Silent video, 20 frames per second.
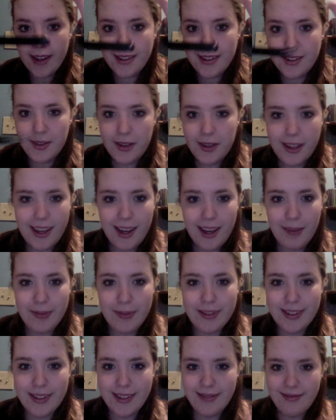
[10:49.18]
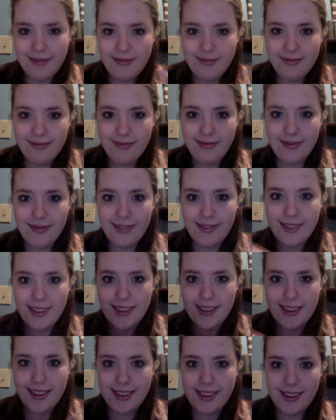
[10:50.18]
so it keeps,
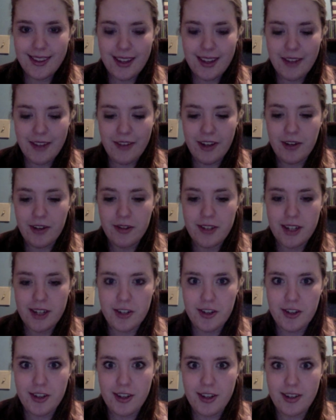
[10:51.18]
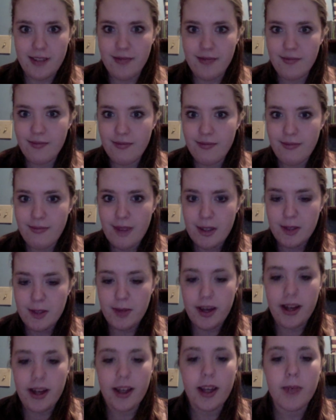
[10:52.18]
if I don't touch the mouse
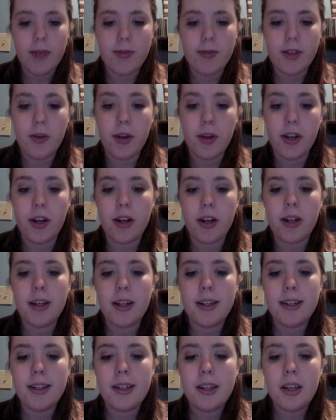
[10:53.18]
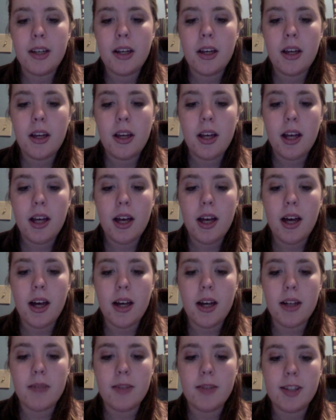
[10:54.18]
pad, it keeps going dark.
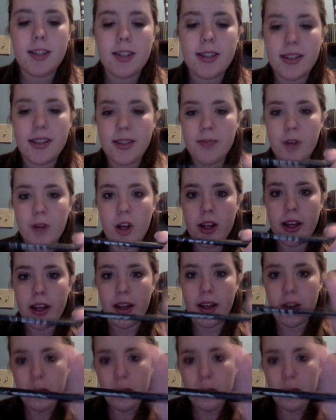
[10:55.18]
This is a small angle